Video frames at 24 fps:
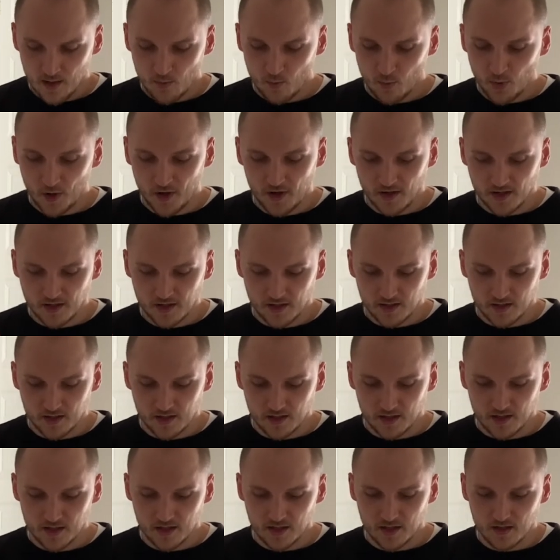But
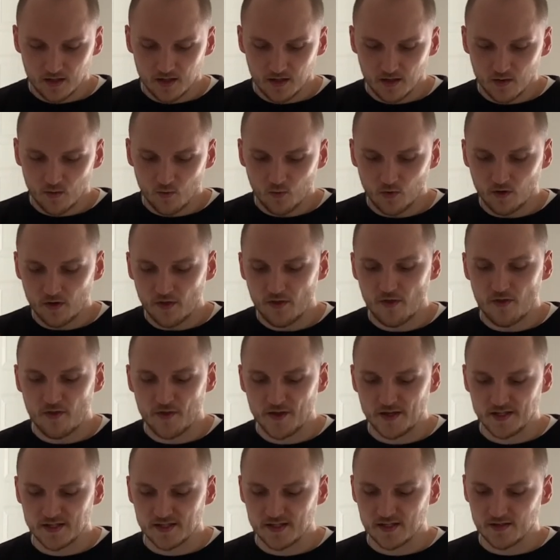one of the
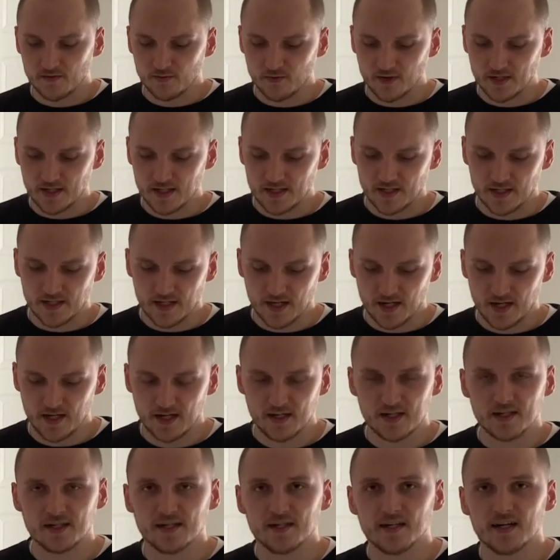things that really
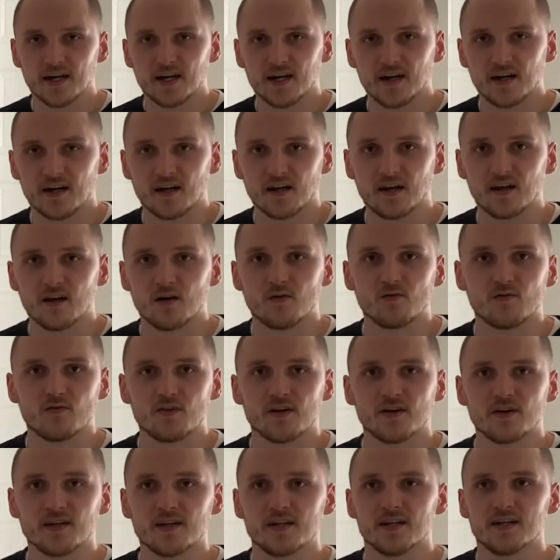I love
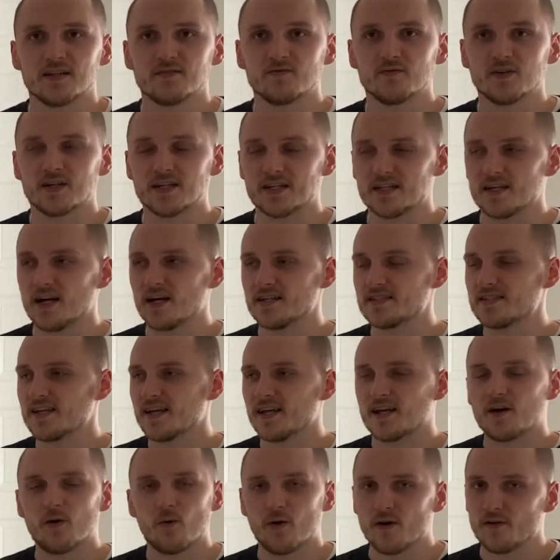and really I
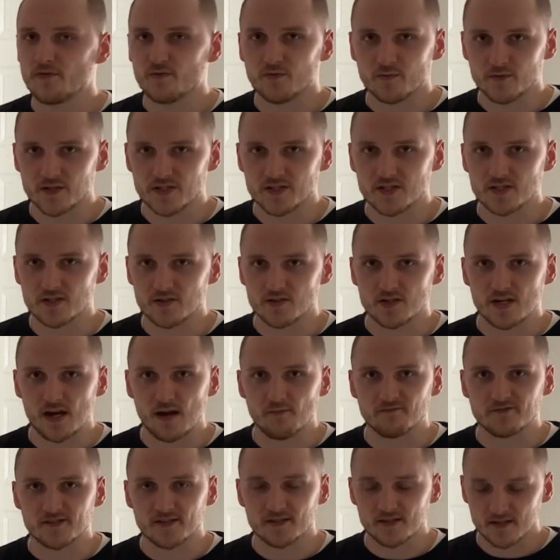take away from these two
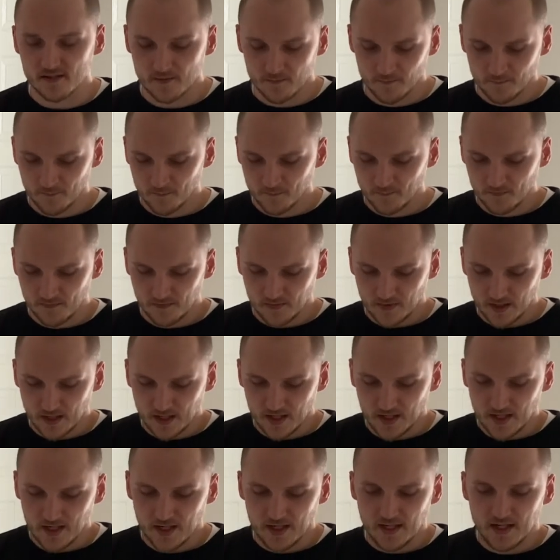chapters
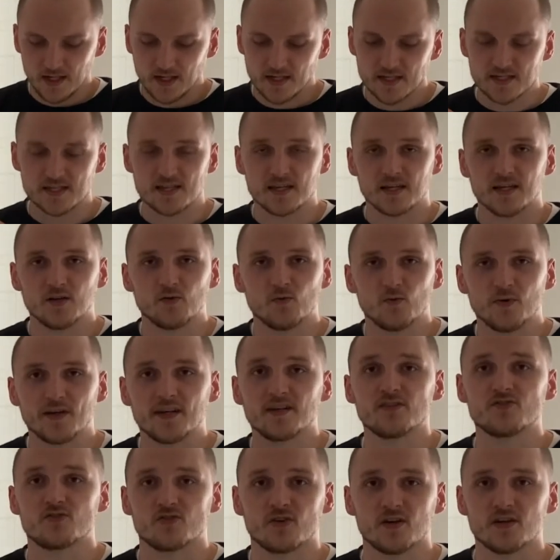is that we
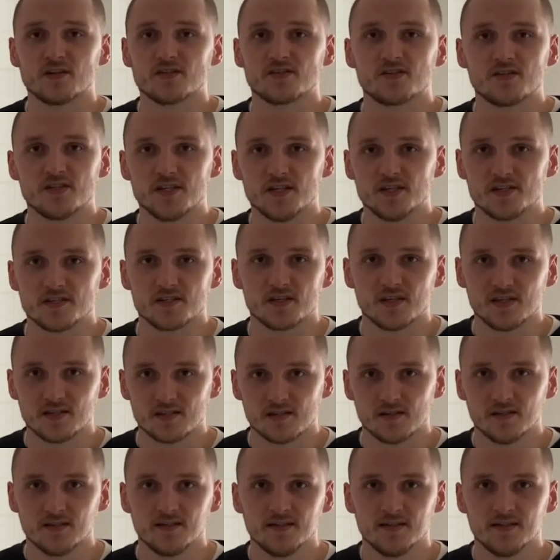can trust Jesus.